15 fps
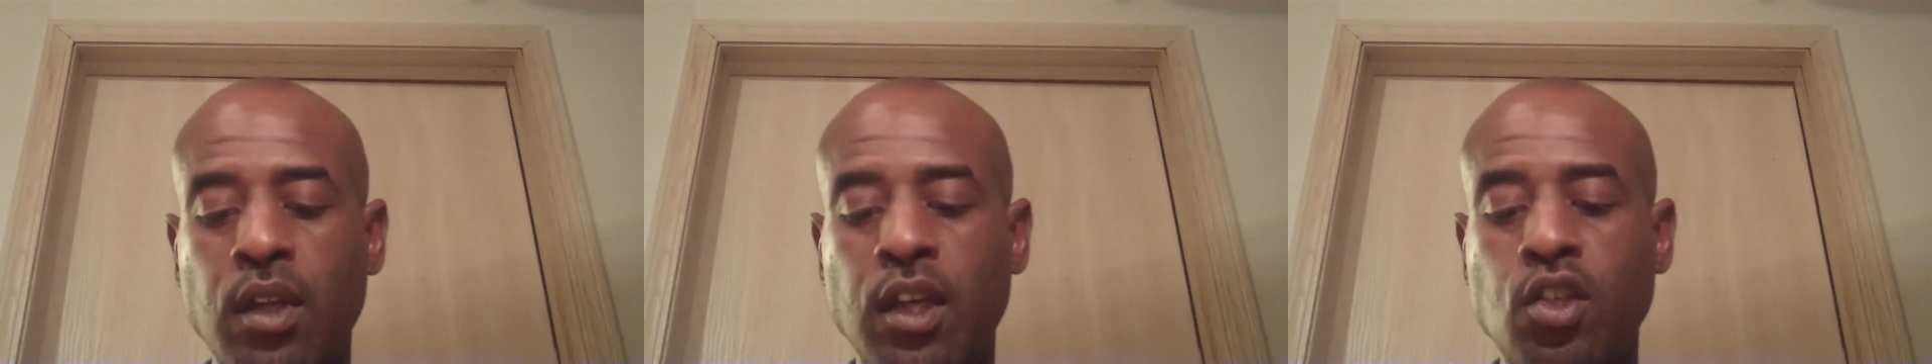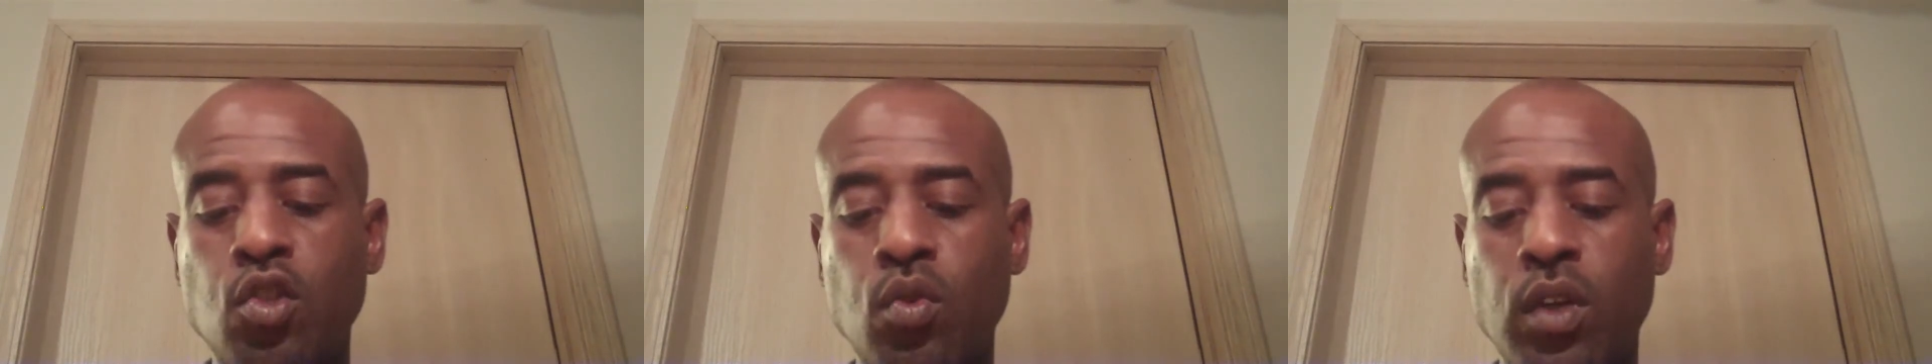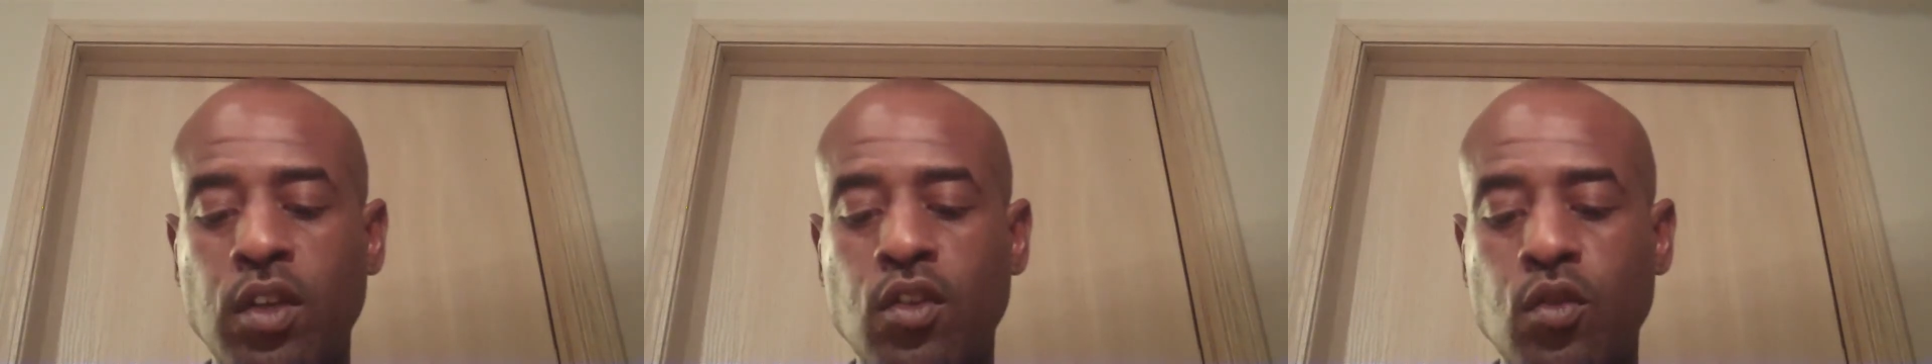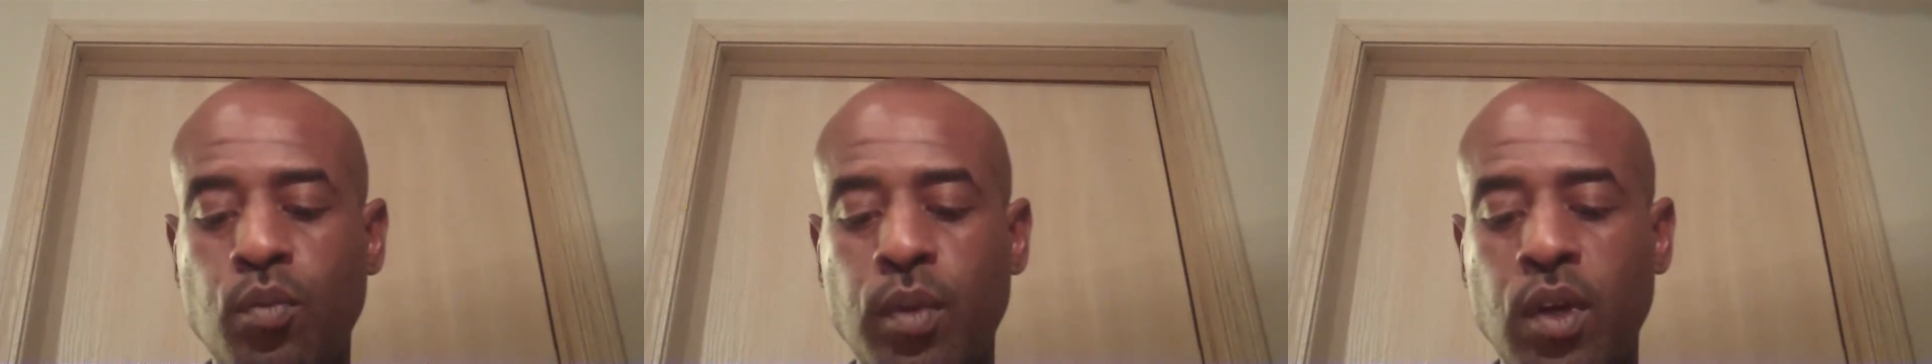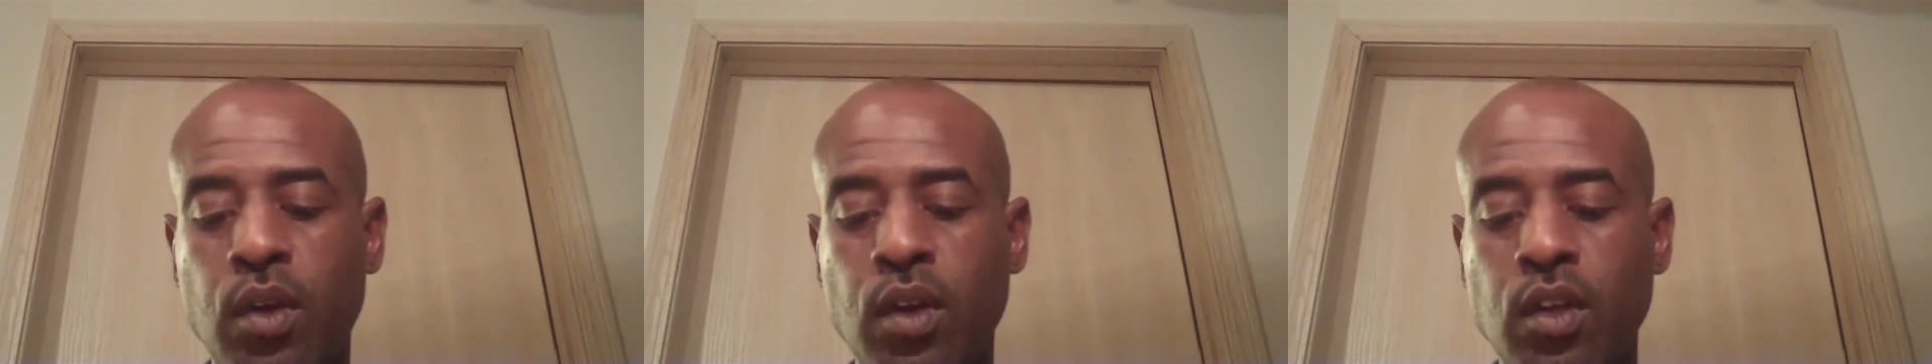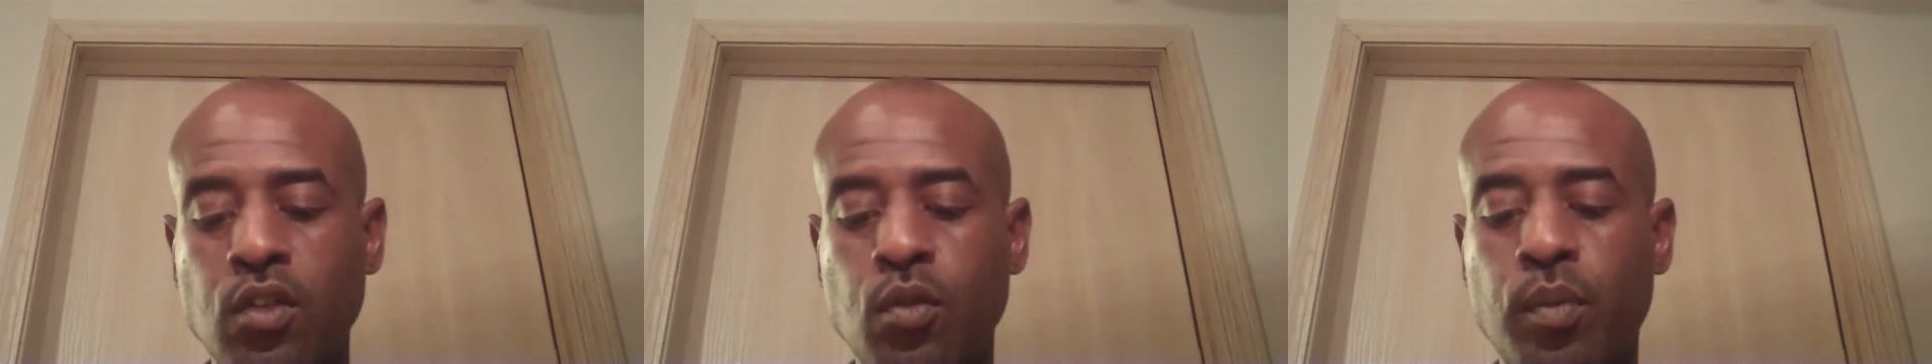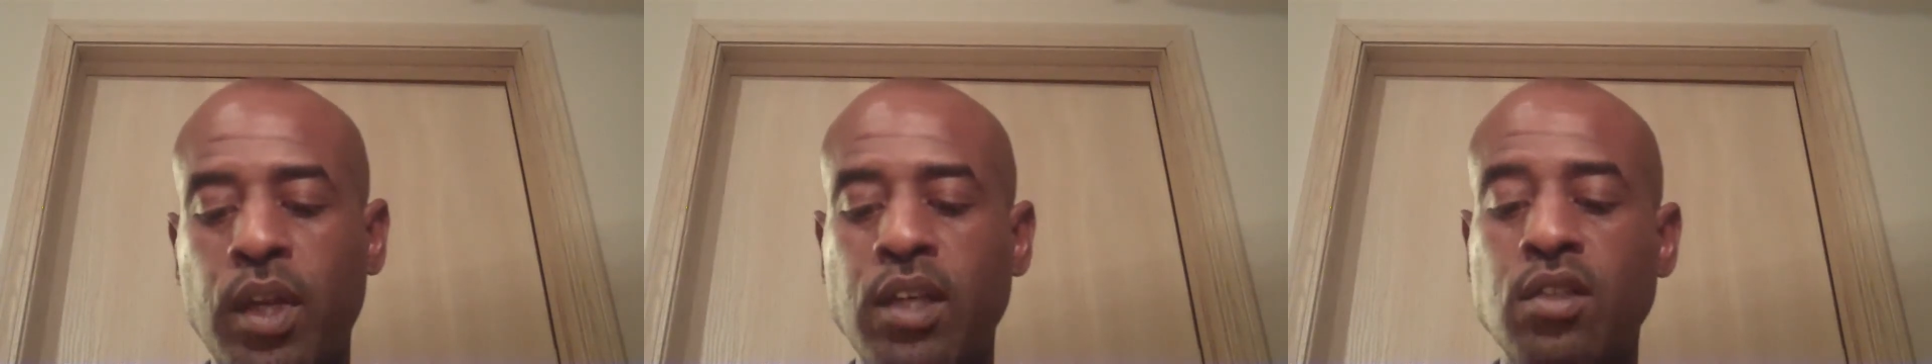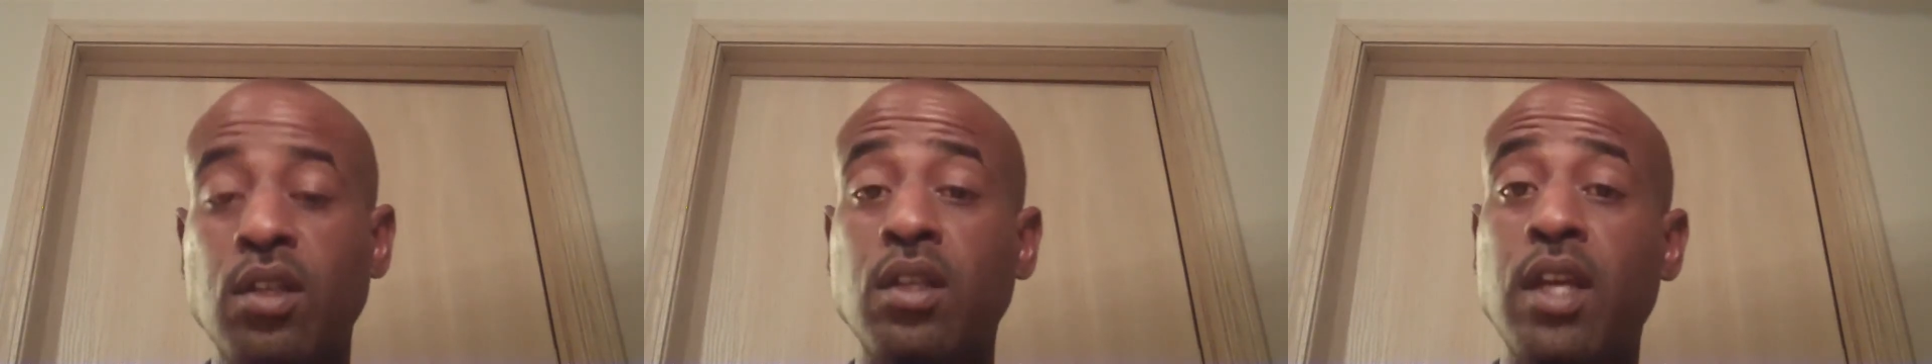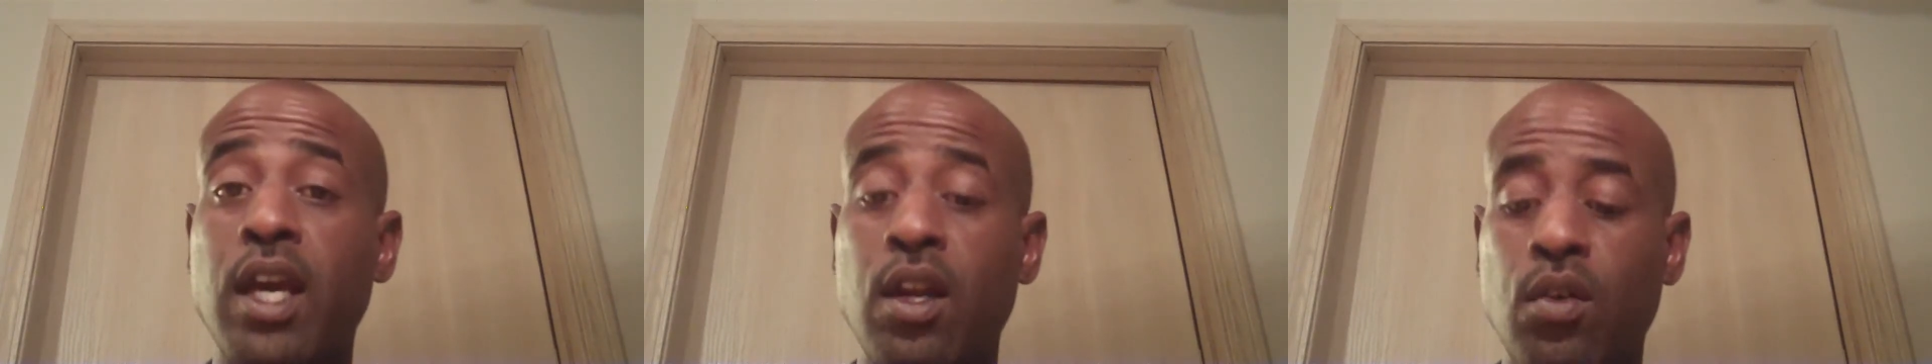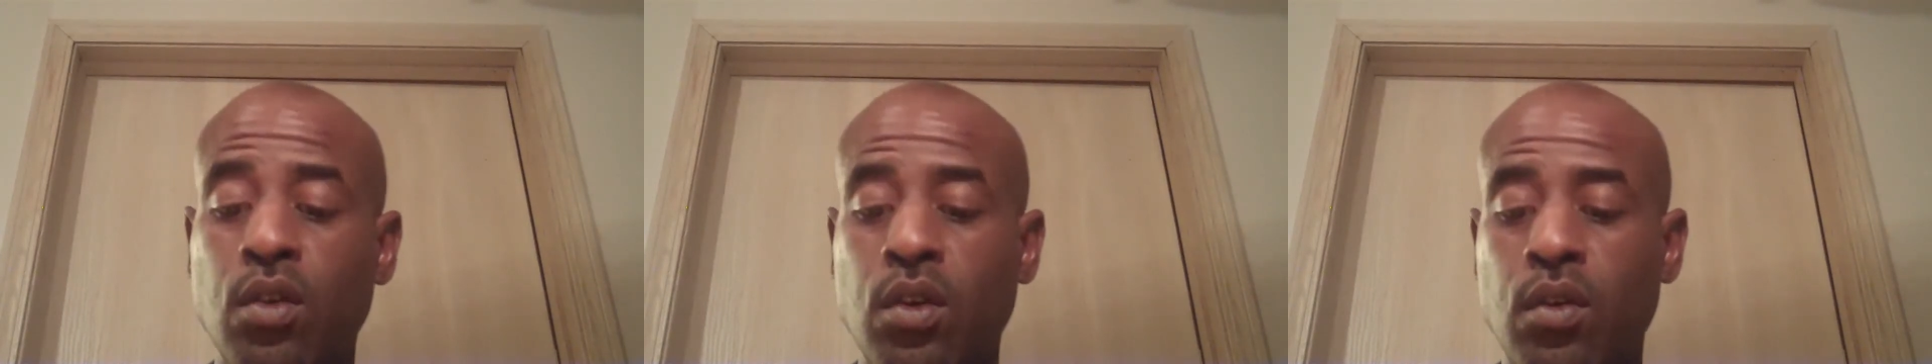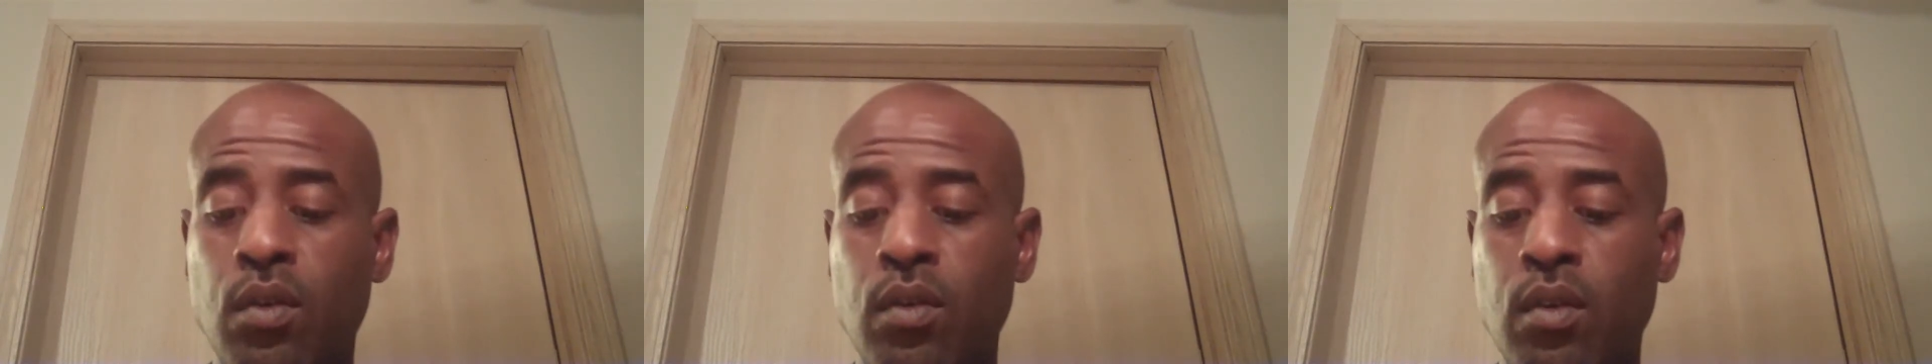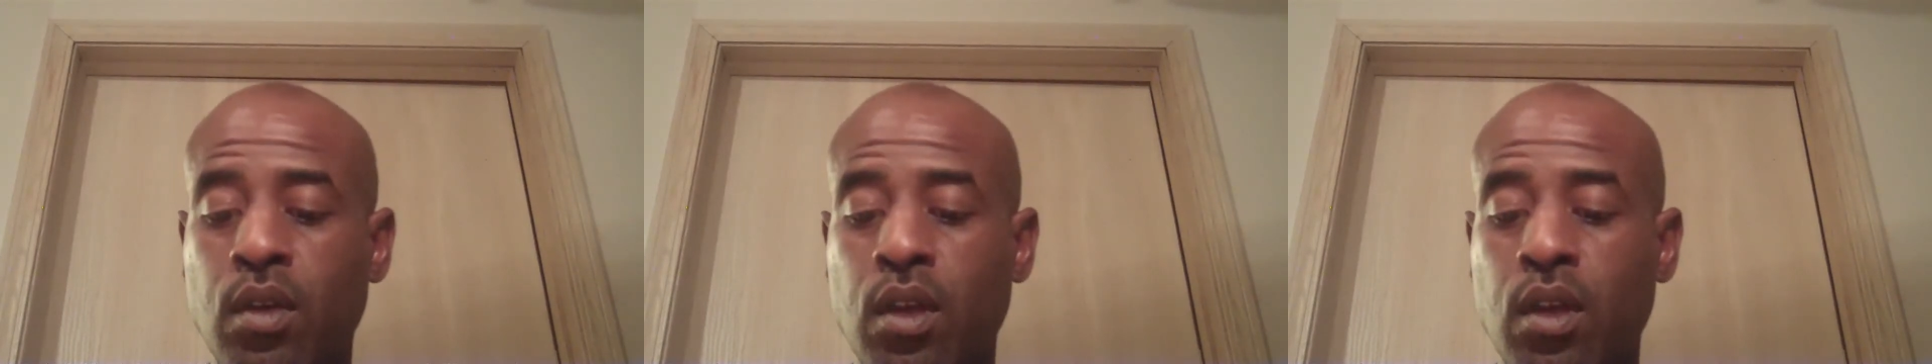that you experience place a debt on you.